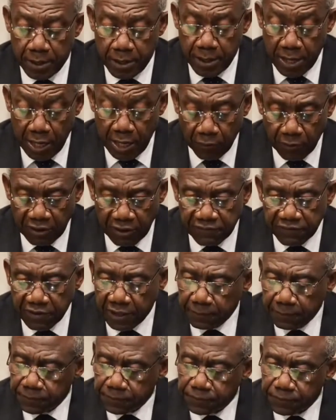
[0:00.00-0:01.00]

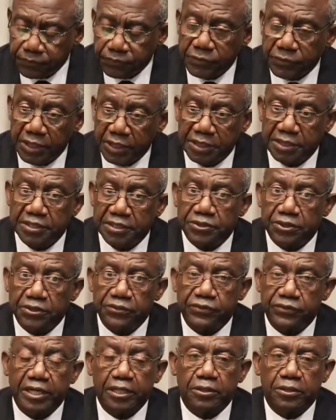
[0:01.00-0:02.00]
However, it is
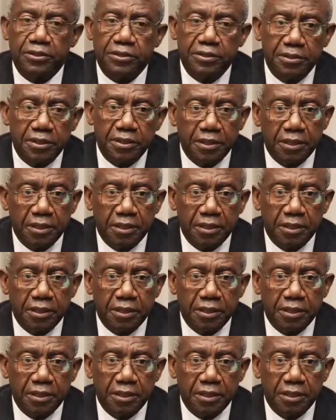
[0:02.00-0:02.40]
on record,